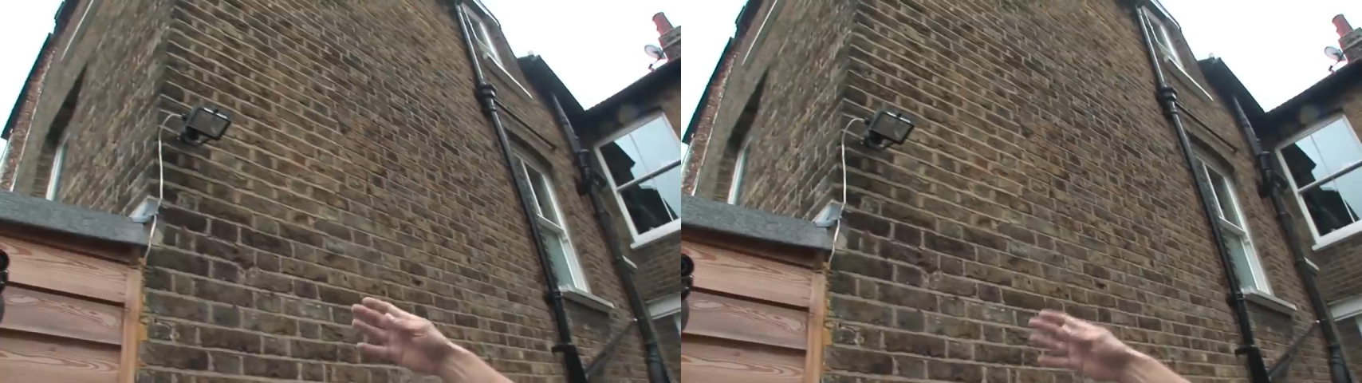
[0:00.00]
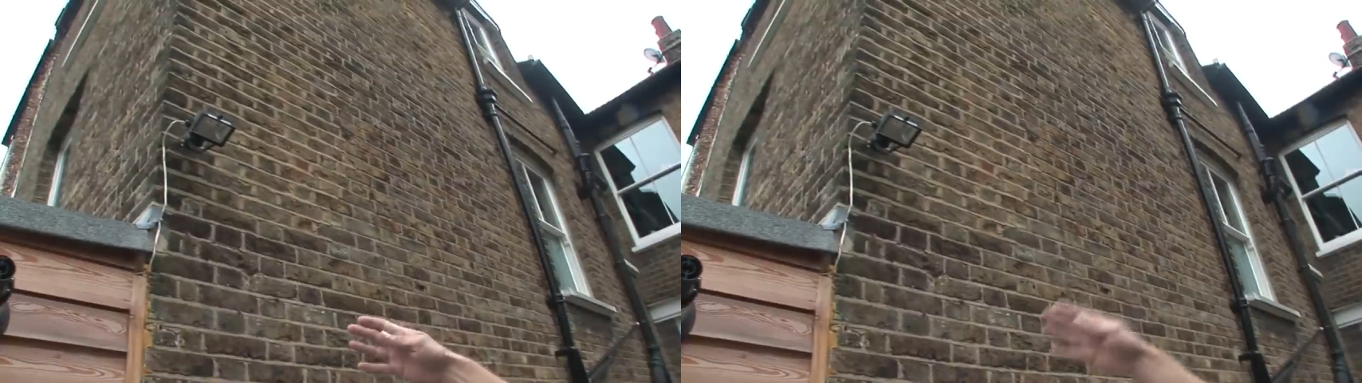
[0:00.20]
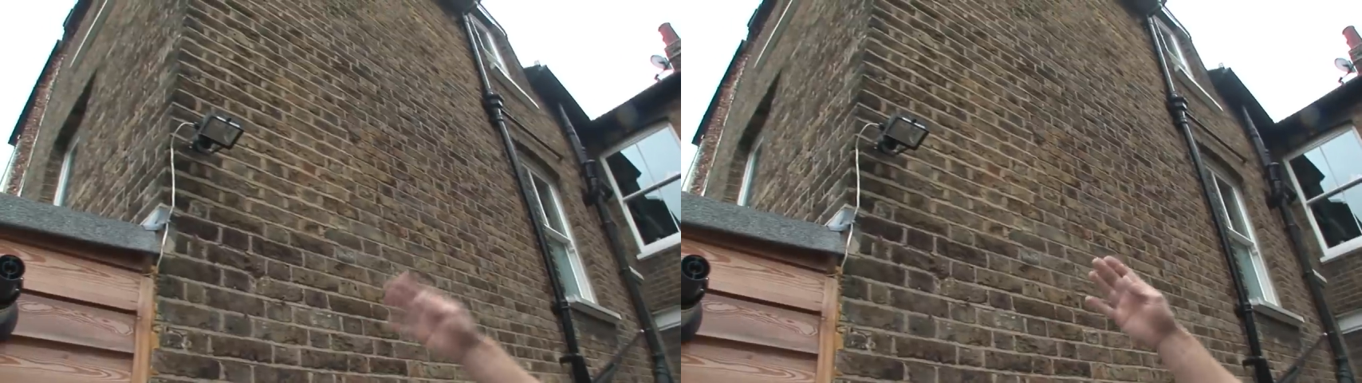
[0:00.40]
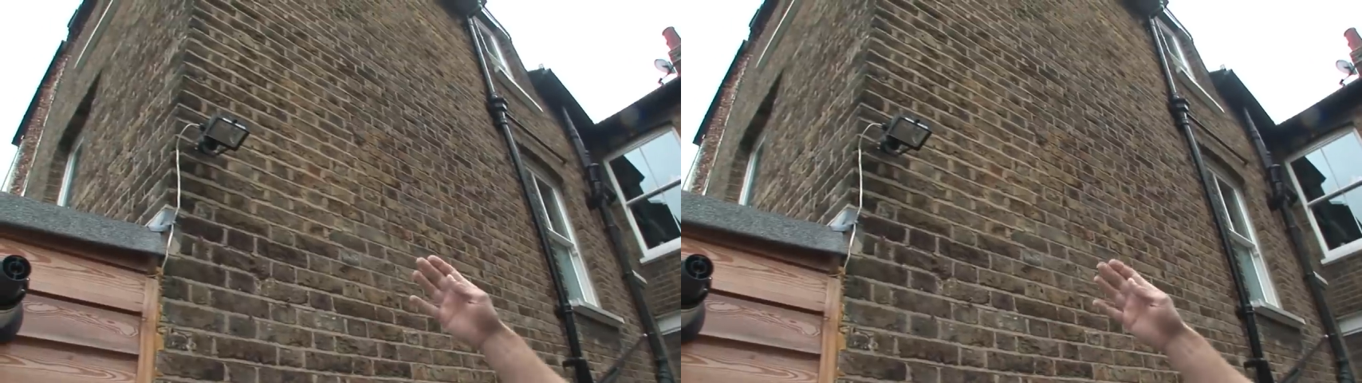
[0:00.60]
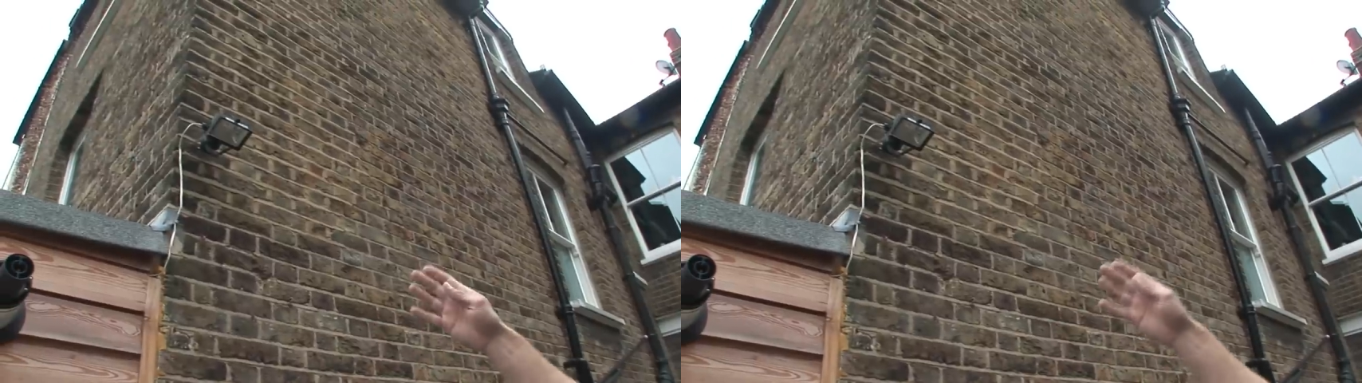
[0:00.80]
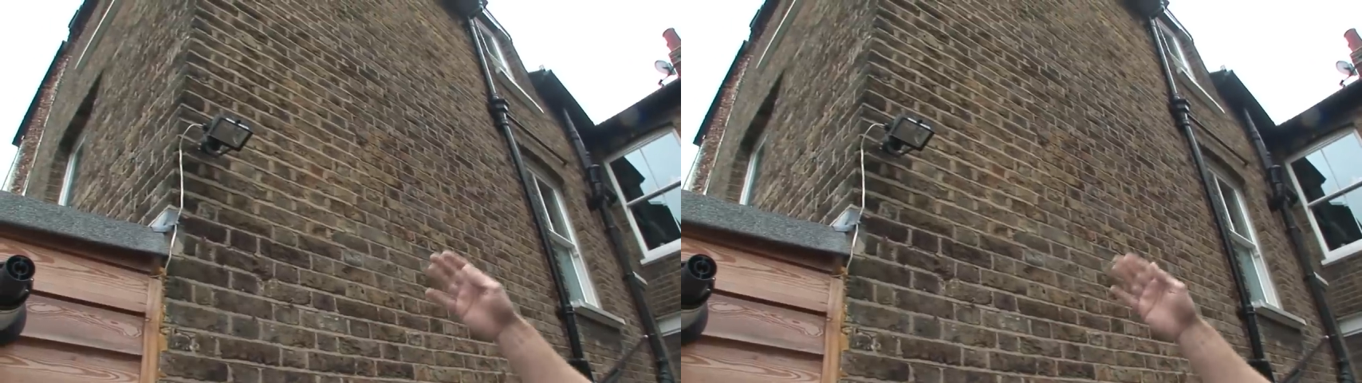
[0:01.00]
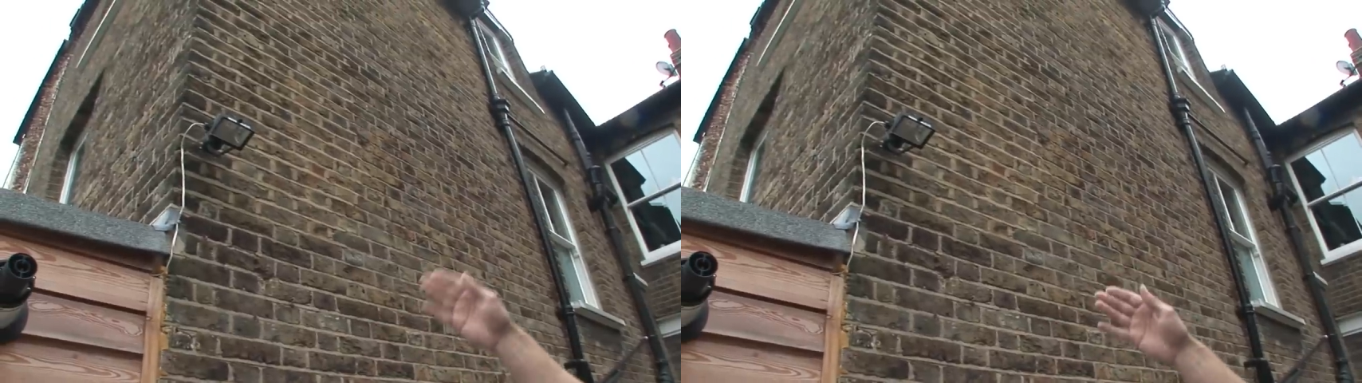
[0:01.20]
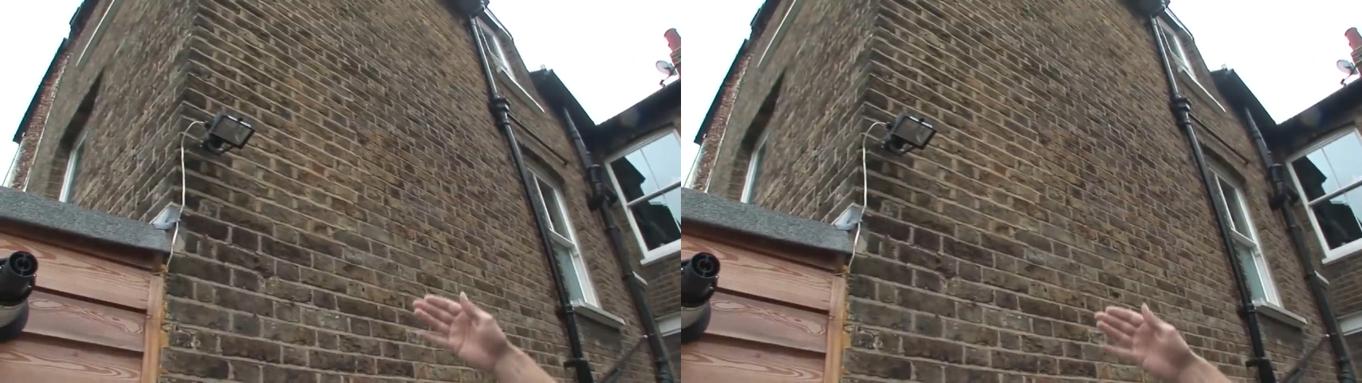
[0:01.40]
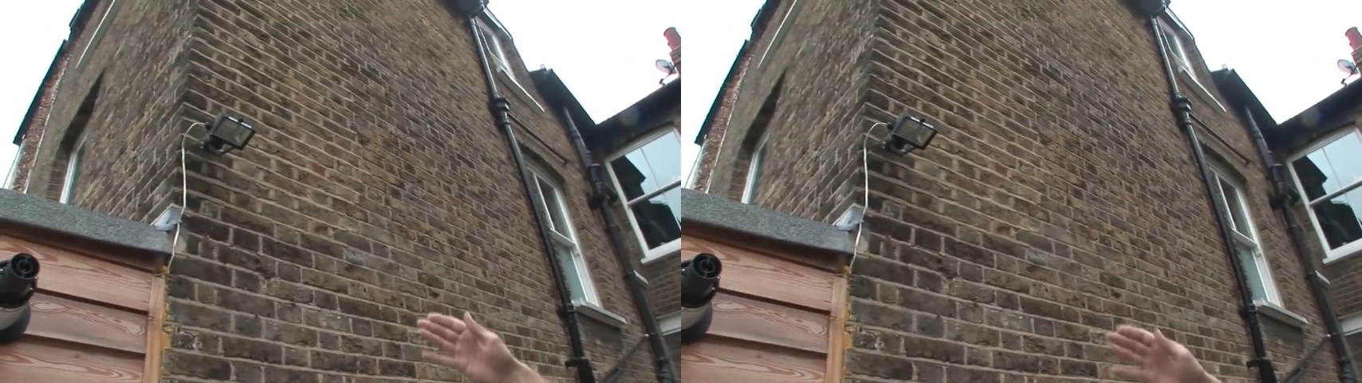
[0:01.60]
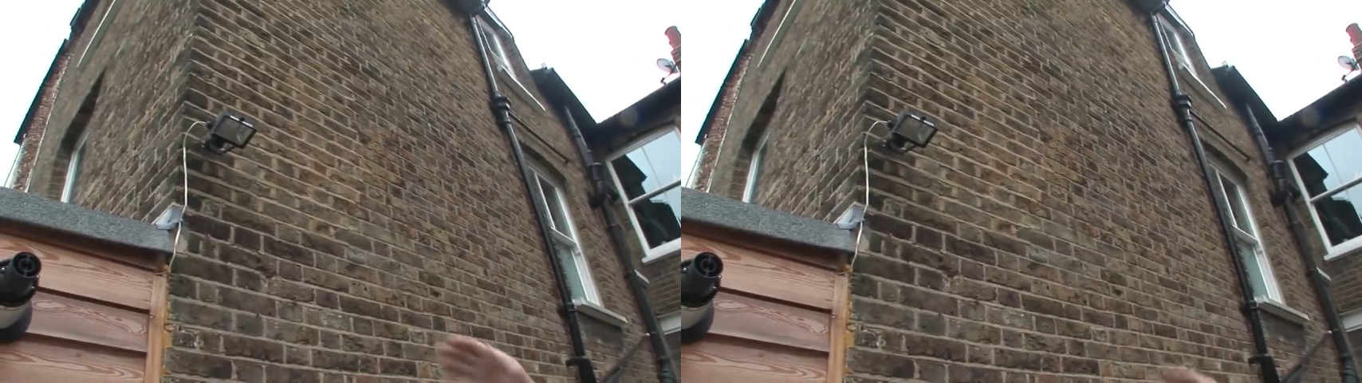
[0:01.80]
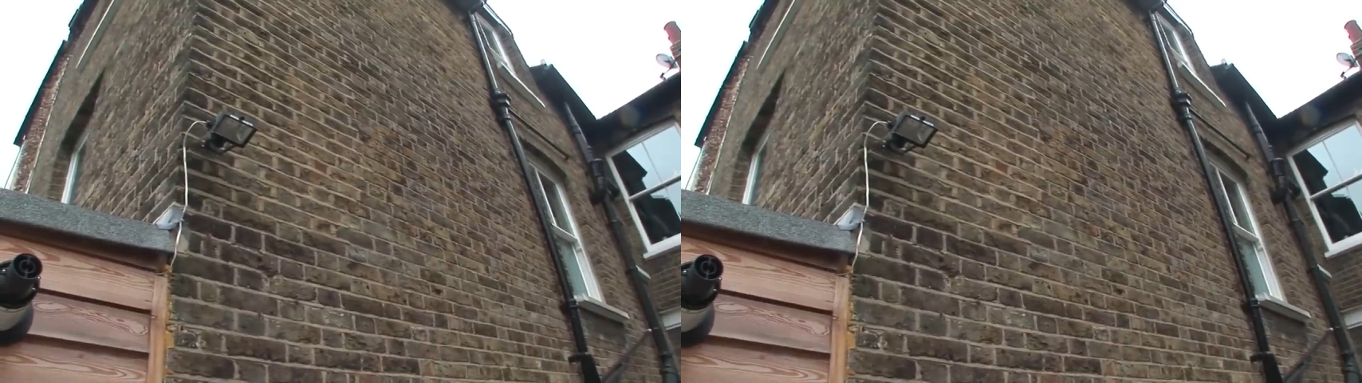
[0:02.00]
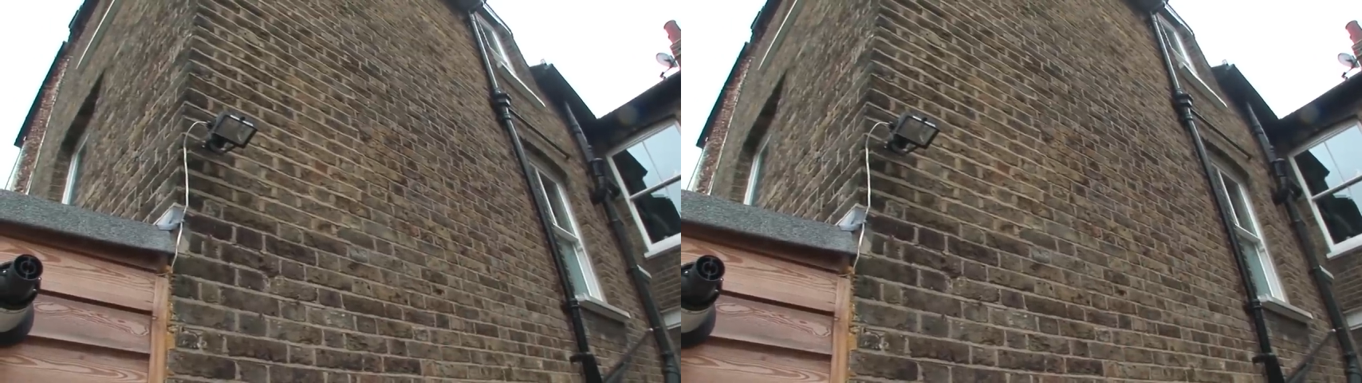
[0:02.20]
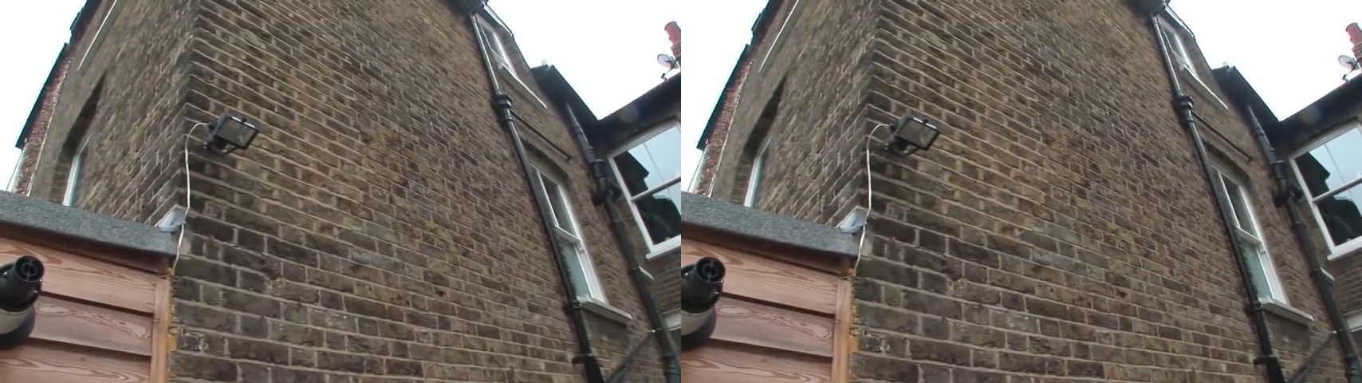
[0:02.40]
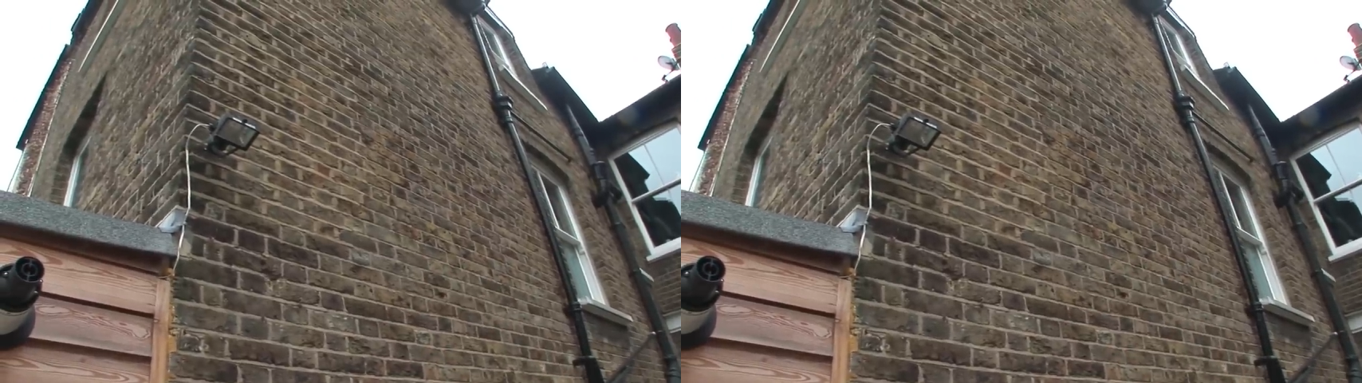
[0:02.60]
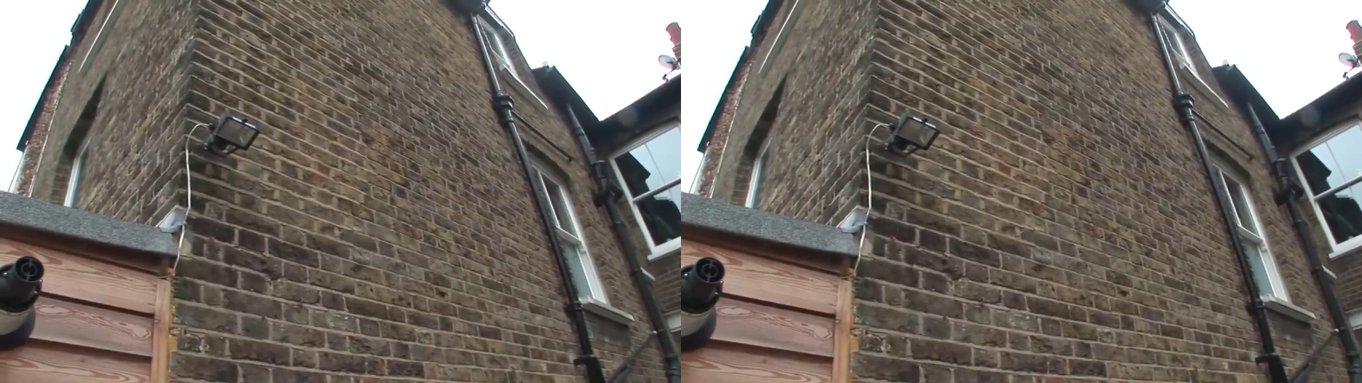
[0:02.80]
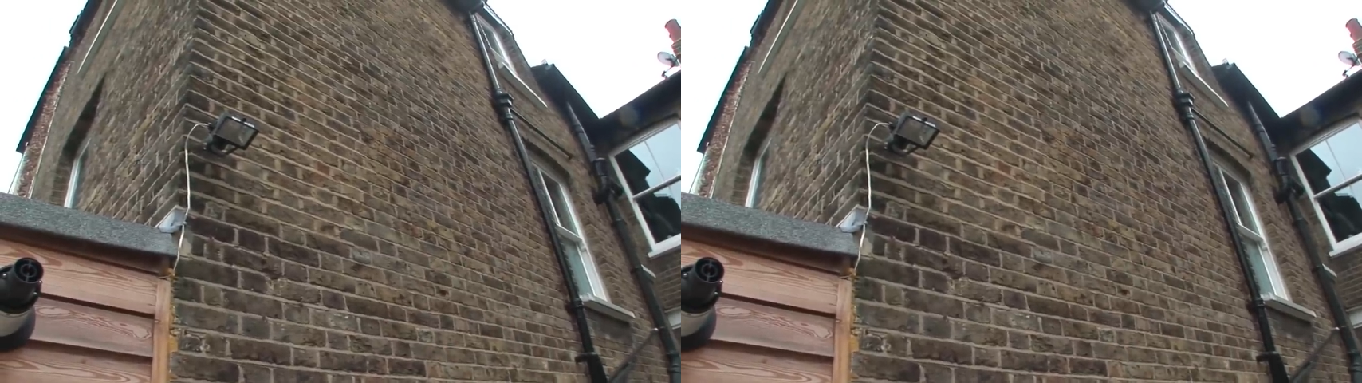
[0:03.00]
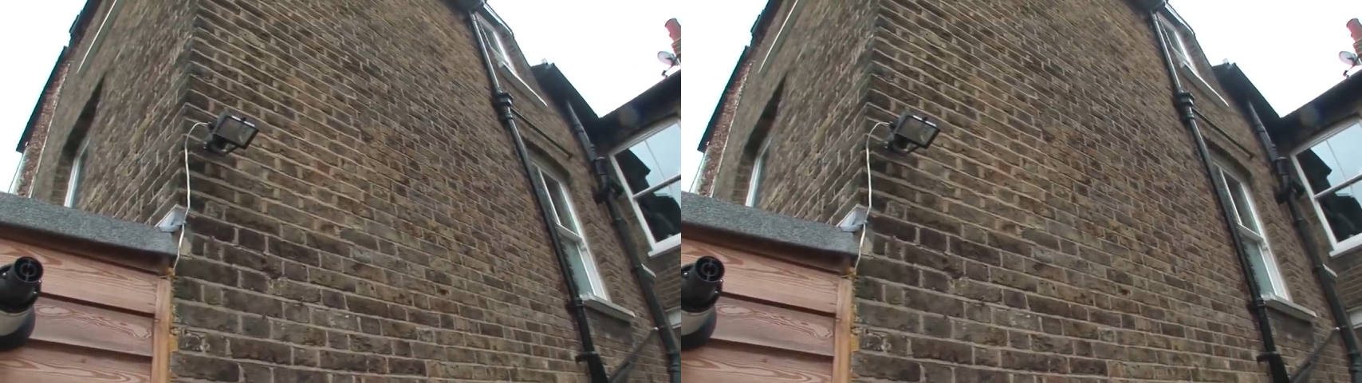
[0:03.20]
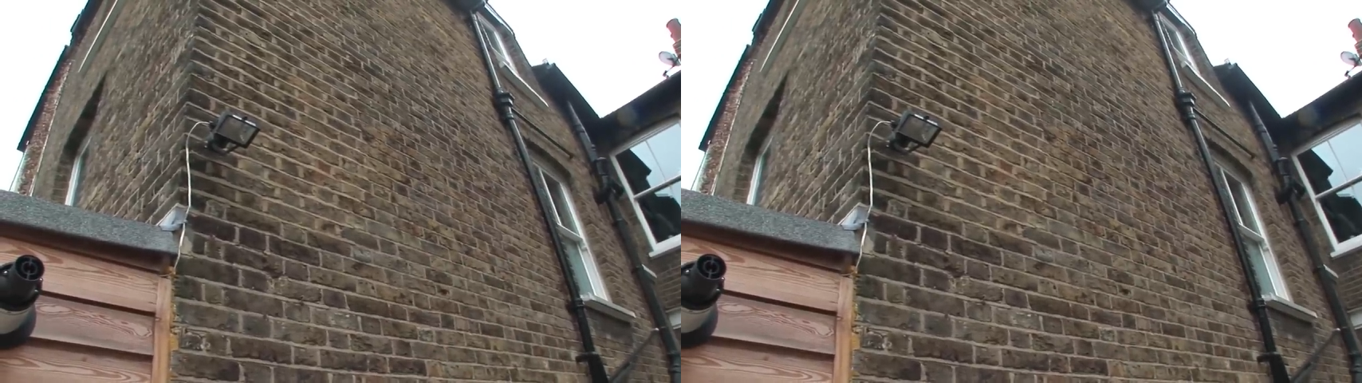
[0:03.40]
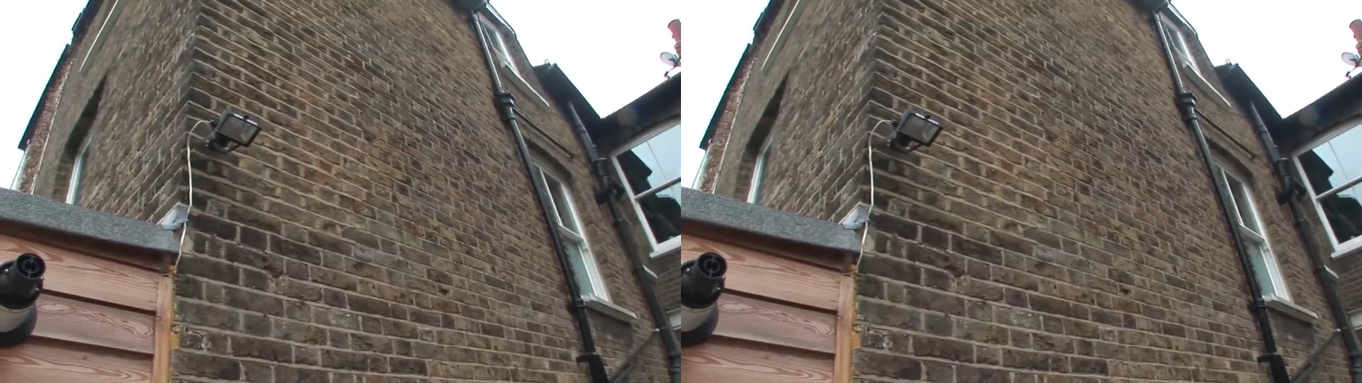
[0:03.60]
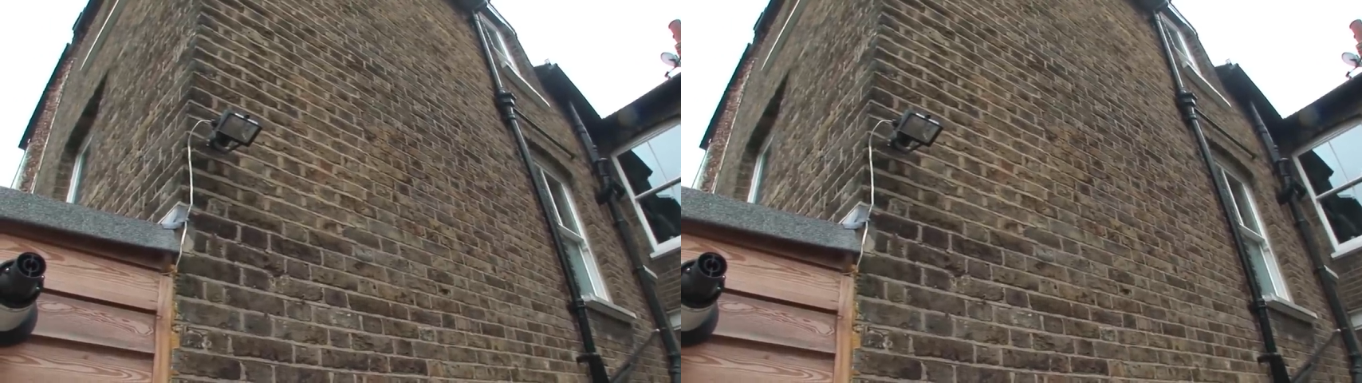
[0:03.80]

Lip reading: (no speaker visible)